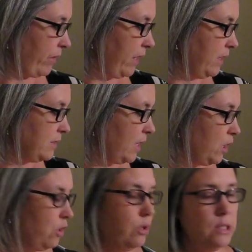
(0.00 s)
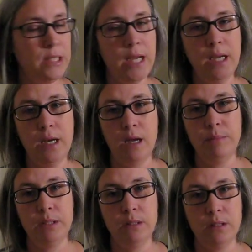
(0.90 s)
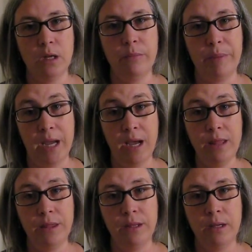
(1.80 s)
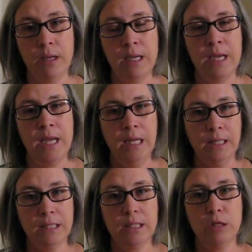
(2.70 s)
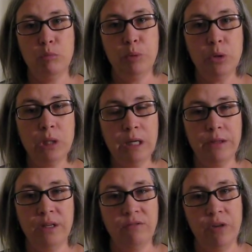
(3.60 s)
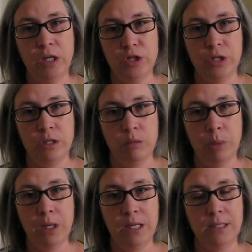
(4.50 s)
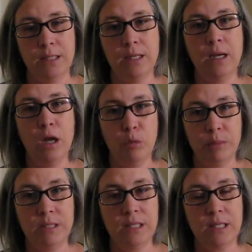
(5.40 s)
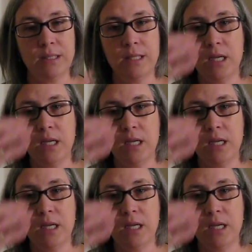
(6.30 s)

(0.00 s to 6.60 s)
Is that you can take an Epsom salt bath, and that's going to pull out the infection in the body. It's going to help assist.